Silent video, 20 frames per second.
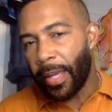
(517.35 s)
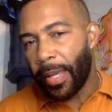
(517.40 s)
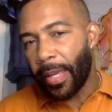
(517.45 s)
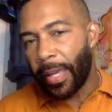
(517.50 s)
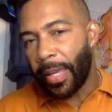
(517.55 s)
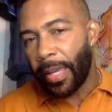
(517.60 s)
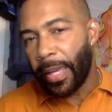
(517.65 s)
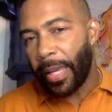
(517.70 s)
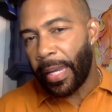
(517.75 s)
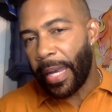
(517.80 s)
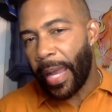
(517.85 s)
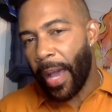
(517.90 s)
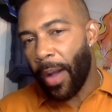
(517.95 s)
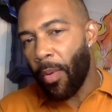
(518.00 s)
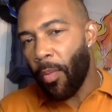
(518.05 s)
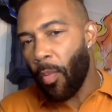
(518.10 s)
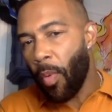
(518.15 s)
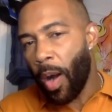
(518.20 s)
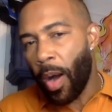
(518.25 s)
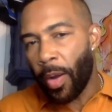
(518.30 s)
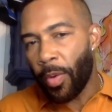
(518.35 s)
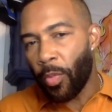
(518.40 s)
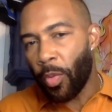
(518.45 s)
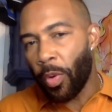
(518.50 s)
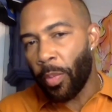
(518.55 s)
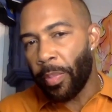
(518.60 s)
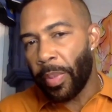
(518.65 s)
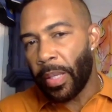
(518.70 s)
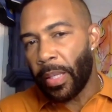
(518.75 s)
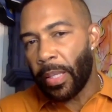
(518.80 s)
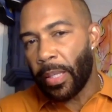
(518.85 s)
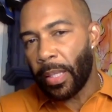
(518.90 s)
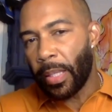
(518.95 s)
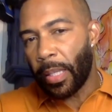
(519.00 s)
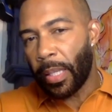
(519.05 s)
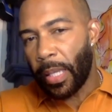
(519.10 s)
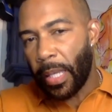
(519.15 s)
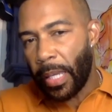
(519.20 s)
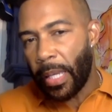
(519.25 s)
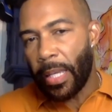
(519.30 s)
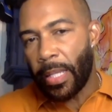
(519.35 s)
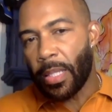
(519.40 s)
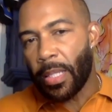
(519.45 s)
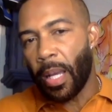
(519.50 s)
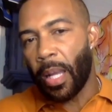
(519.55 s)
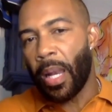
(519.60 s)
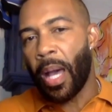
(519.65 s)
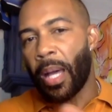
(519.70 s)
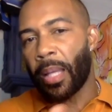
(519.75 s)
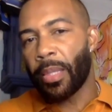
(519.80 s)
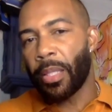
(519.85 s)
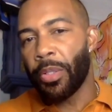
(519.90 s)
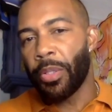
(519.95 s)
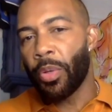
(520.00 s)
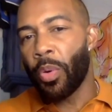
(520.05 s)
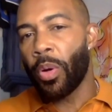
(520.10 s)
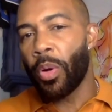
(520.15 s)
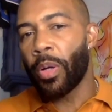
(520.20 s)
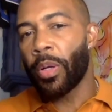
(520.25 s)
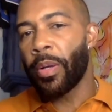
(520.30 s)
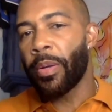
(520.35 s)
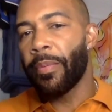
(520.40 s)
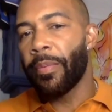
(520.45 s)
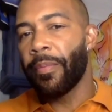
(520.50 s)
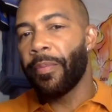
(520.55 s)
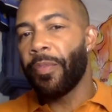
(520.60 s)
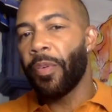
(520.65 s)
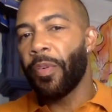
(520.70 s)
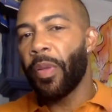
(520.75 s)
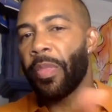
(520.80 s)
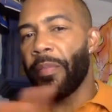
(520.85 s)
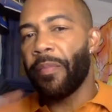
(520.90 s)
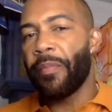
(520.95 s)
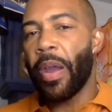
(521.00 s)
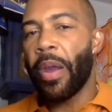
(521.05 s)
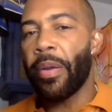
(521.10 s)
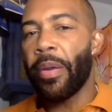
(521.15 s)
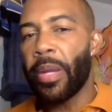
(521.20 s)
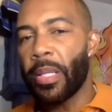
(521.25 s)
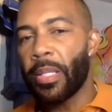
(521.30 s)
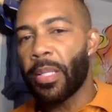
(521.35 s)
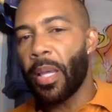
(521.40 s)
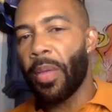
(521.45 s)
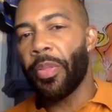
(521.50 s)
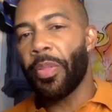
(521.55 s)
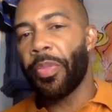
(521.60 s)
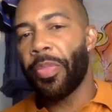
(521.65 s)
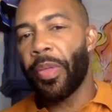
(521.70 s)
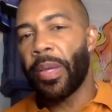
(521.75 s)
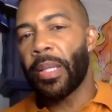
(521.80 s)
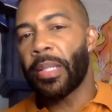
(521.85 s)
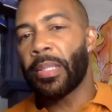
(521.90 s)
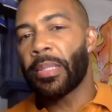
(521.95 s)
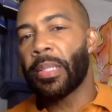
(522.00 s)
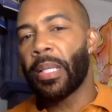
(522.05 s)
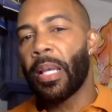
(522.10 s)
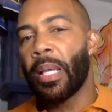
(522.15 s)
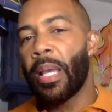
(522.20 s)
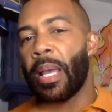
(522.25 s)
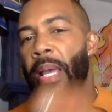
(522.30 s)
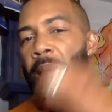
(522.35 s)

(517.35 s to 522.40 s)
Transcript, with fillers: Mm-hmm. That one will be the key to unlock the door for the various other things.